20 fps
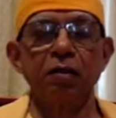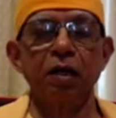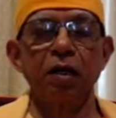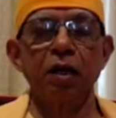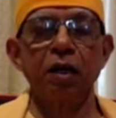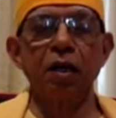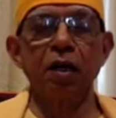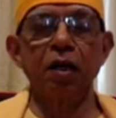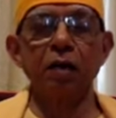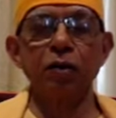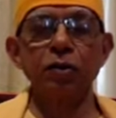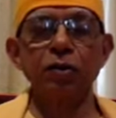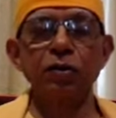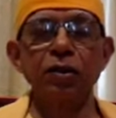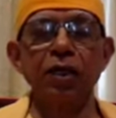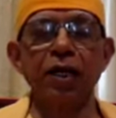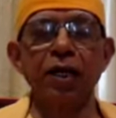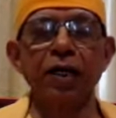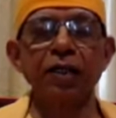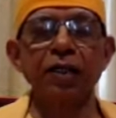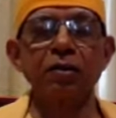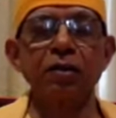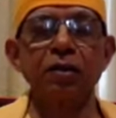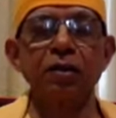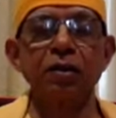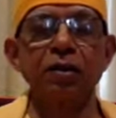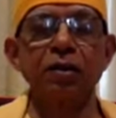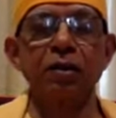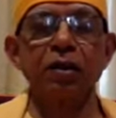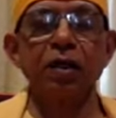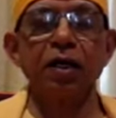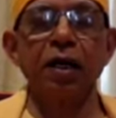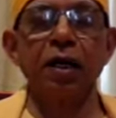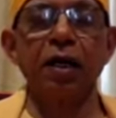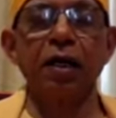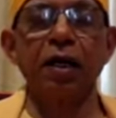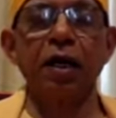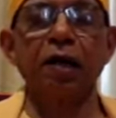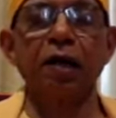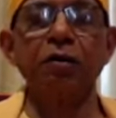we close the eyes
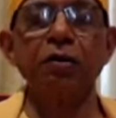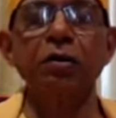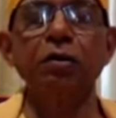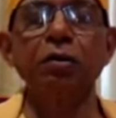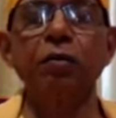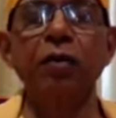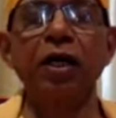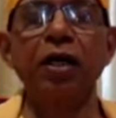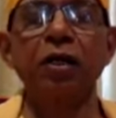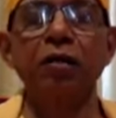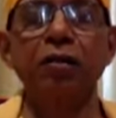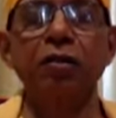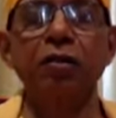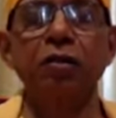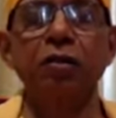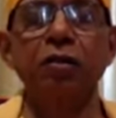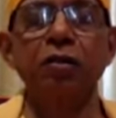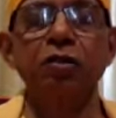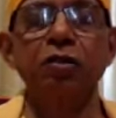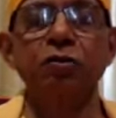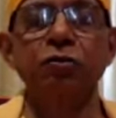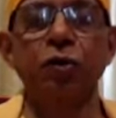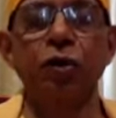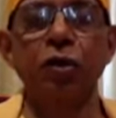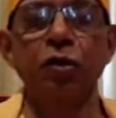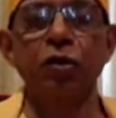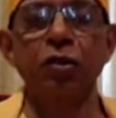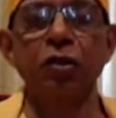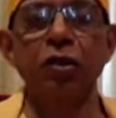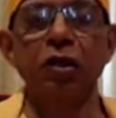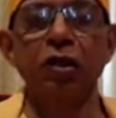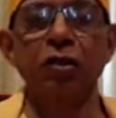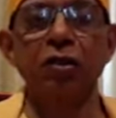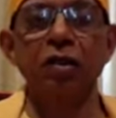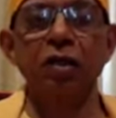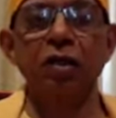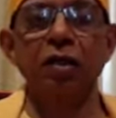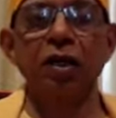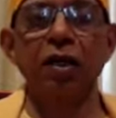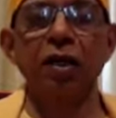and allow the mind to wander
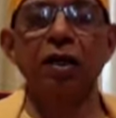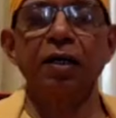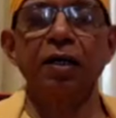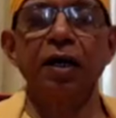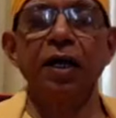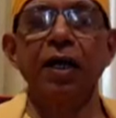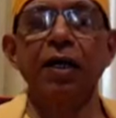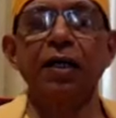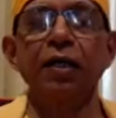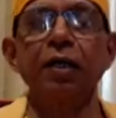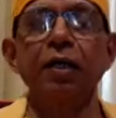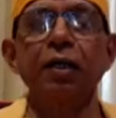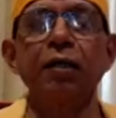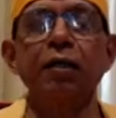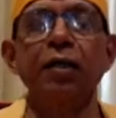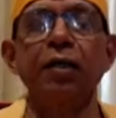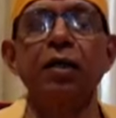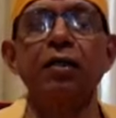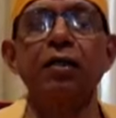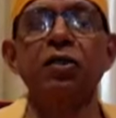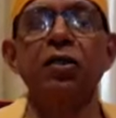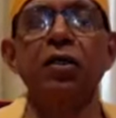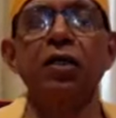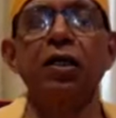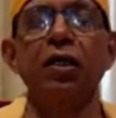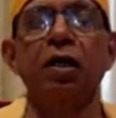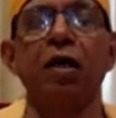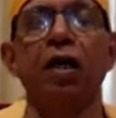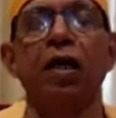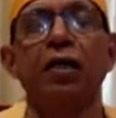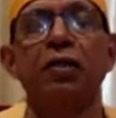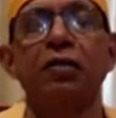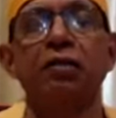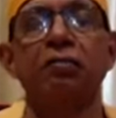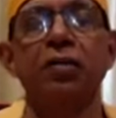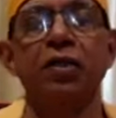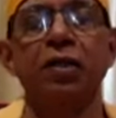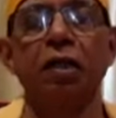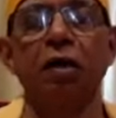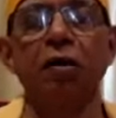in any direction it likes
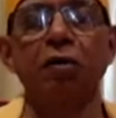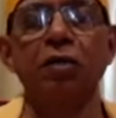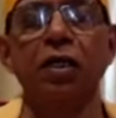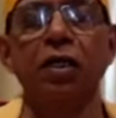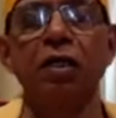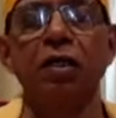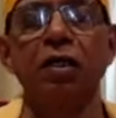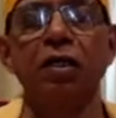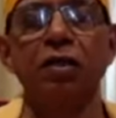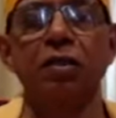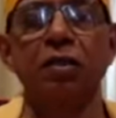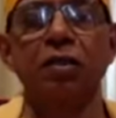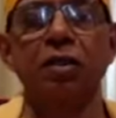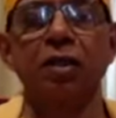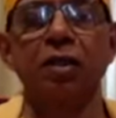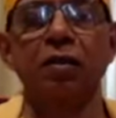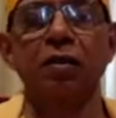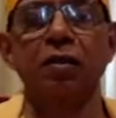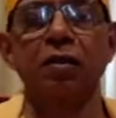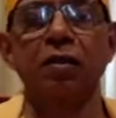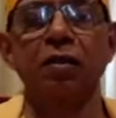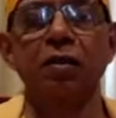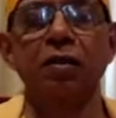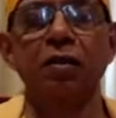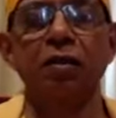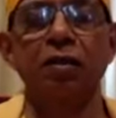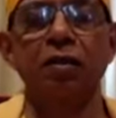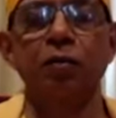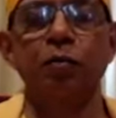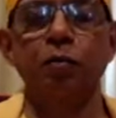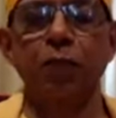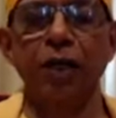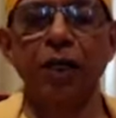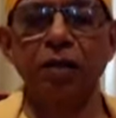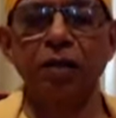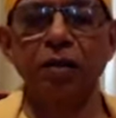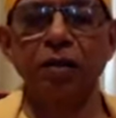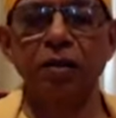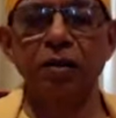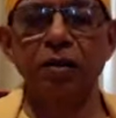without any restraint.
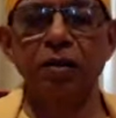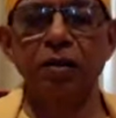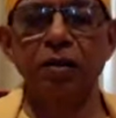But